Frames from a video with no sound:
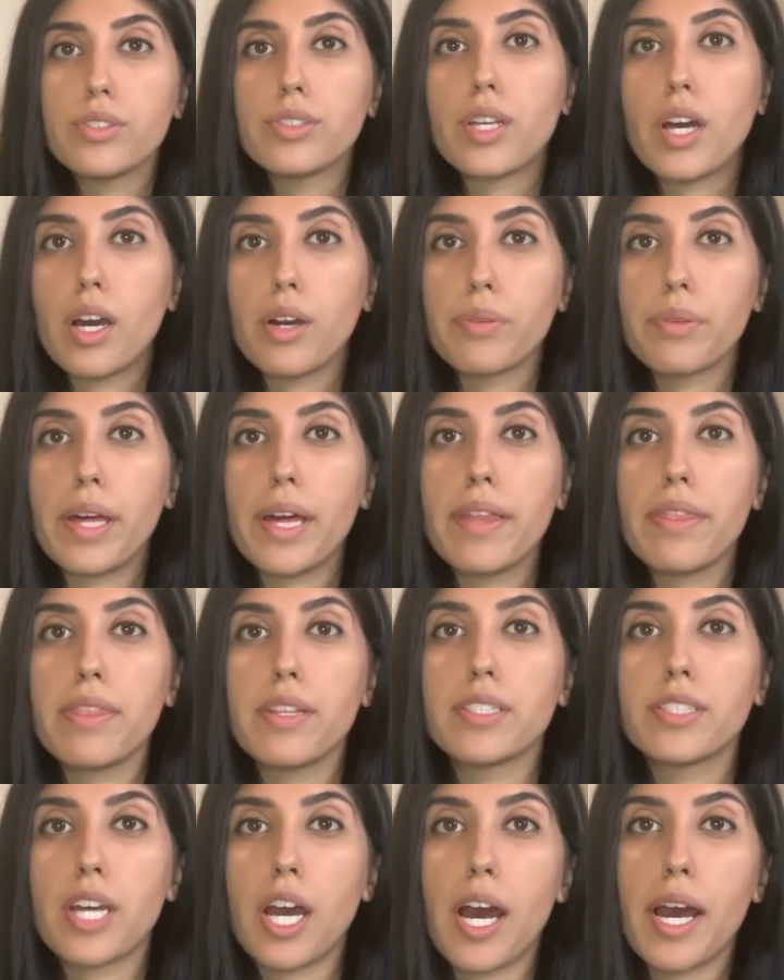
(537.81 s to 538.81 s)
So then
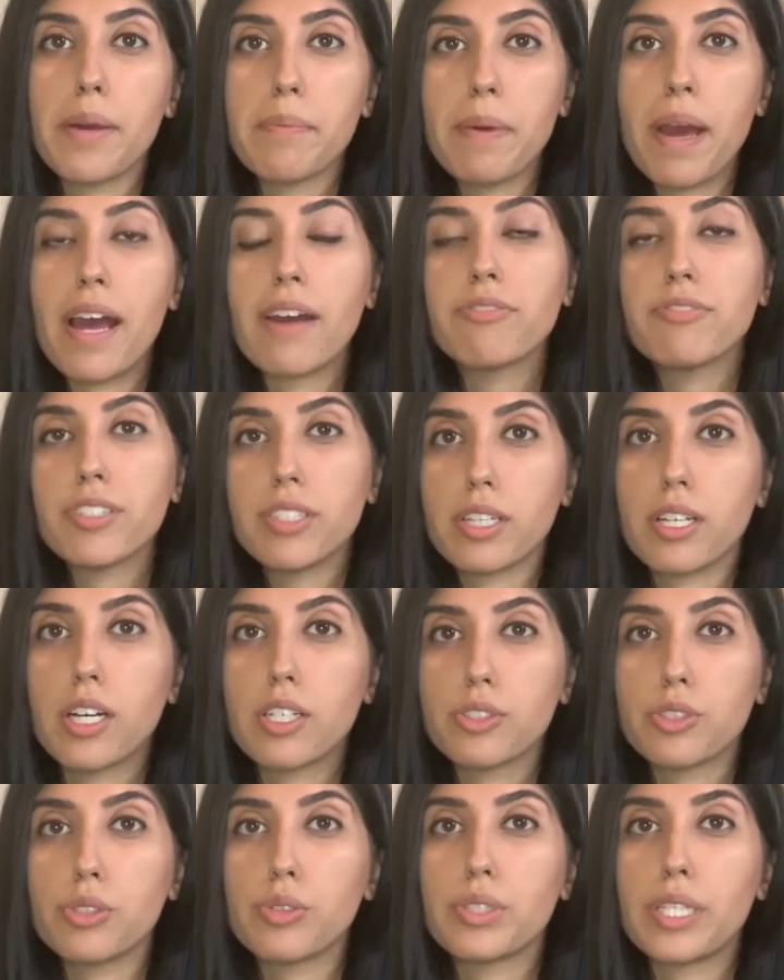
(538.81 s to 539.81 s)
the time after the
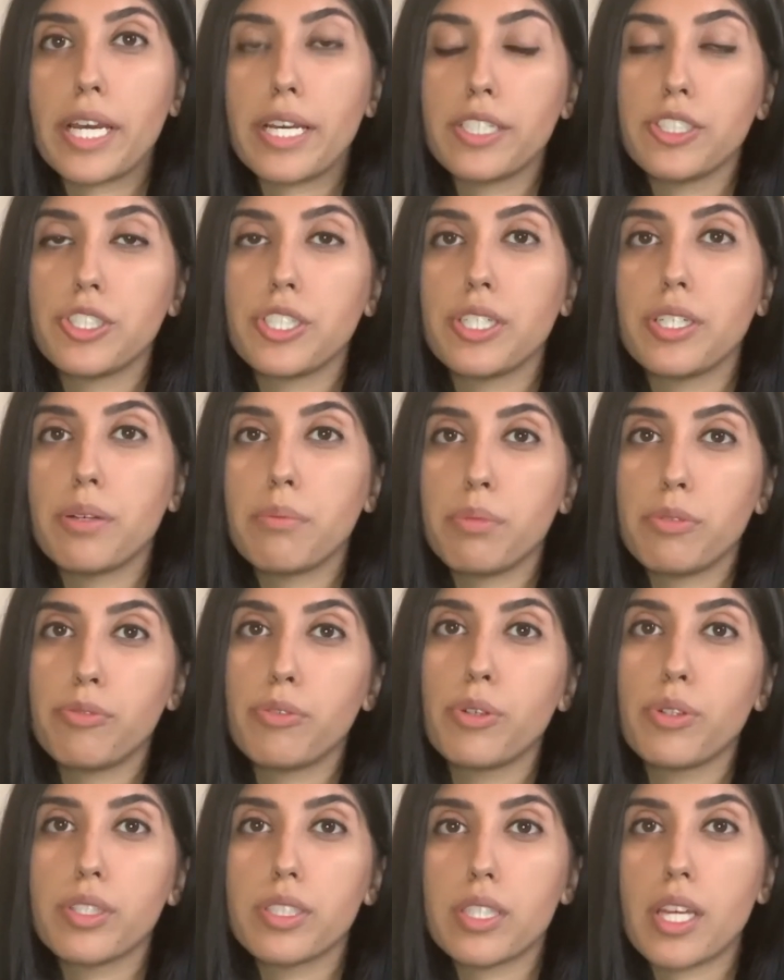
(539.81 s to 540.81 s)
consultation and
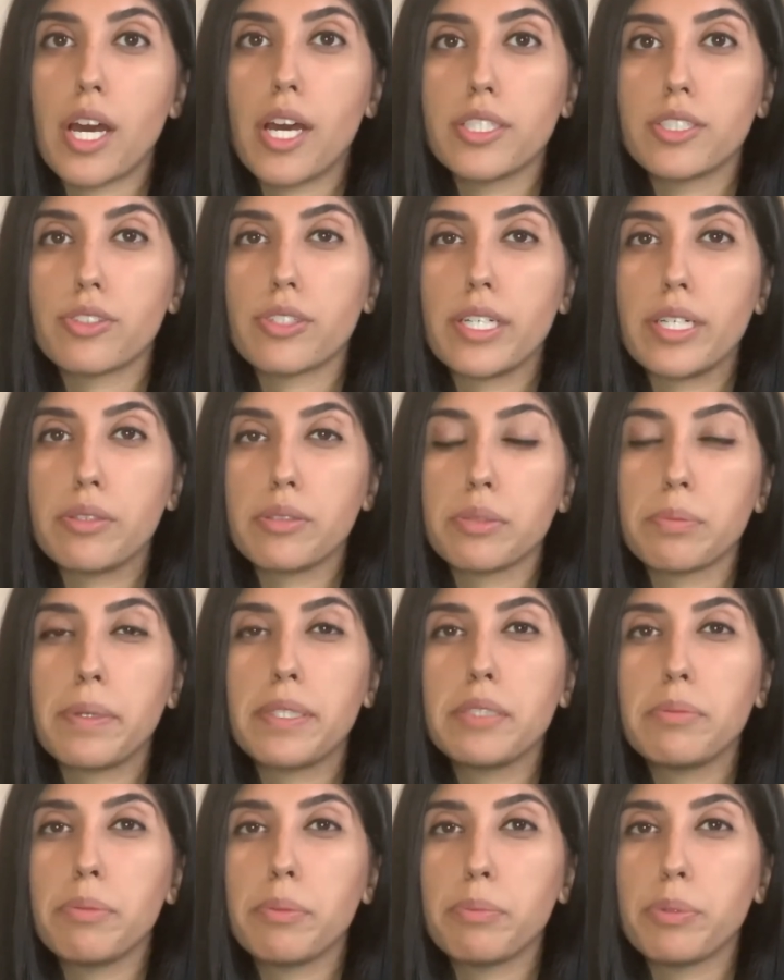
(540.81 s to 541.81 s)
before the surgery, I was
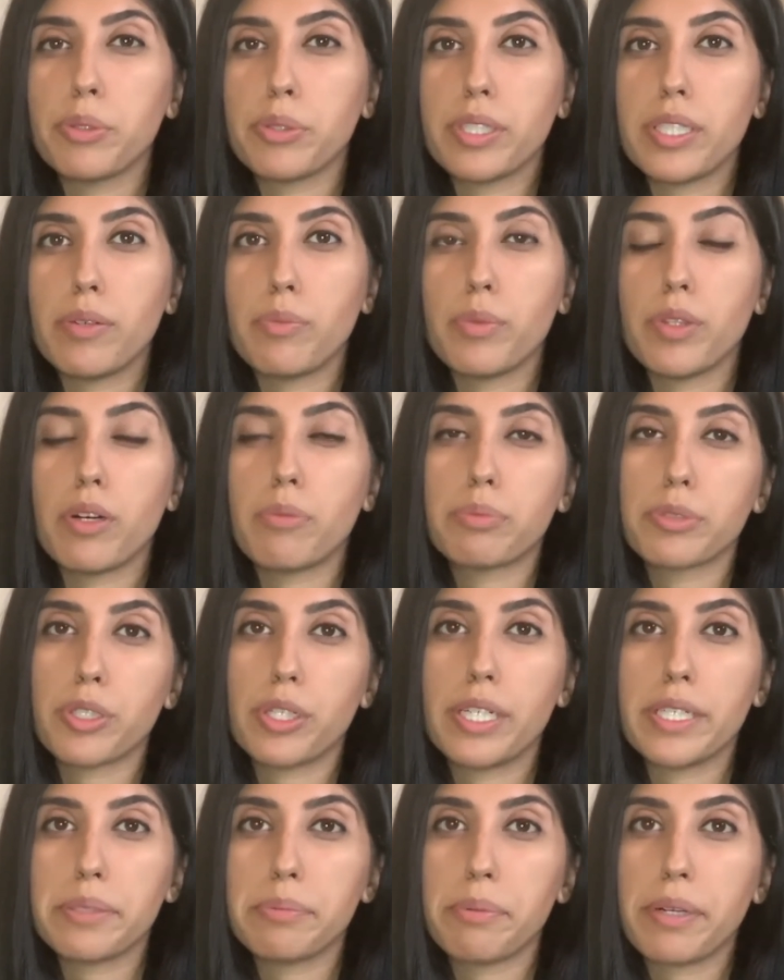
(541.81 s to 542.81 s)
meant to be booked in with
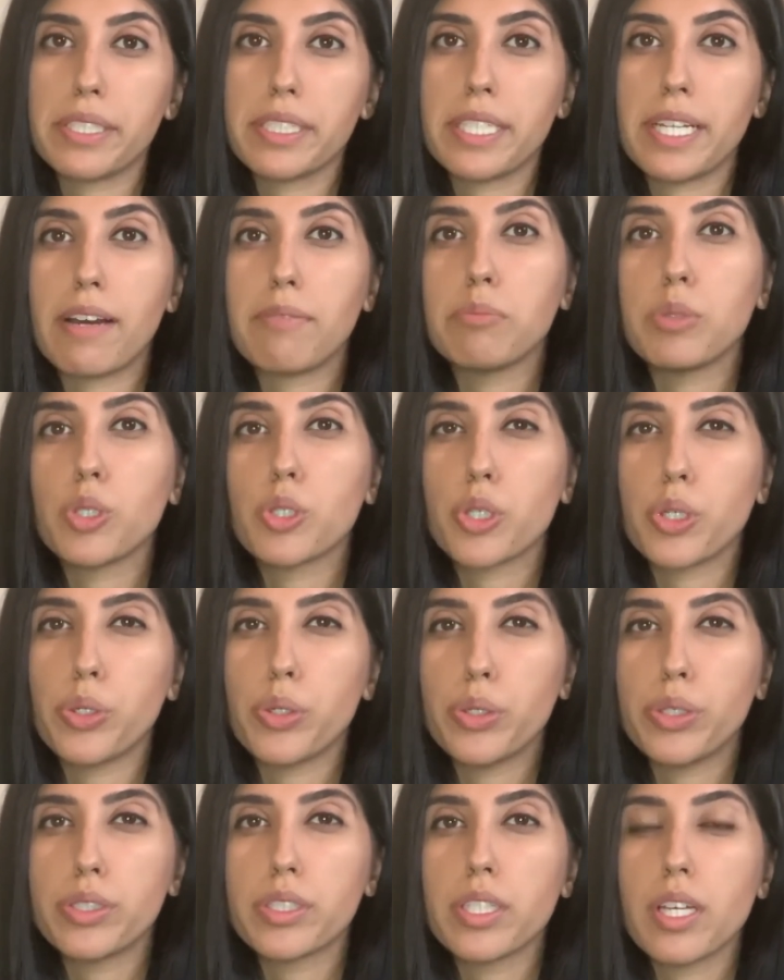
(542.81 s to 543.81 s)
Optical Express and have more
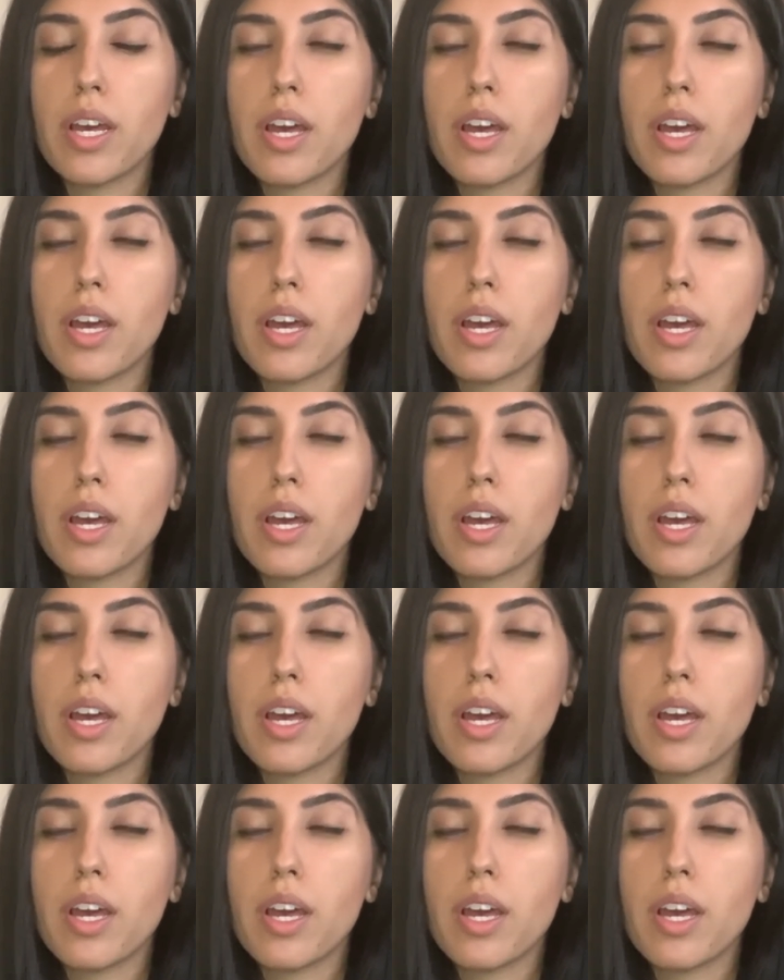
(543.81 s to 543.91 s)
calls.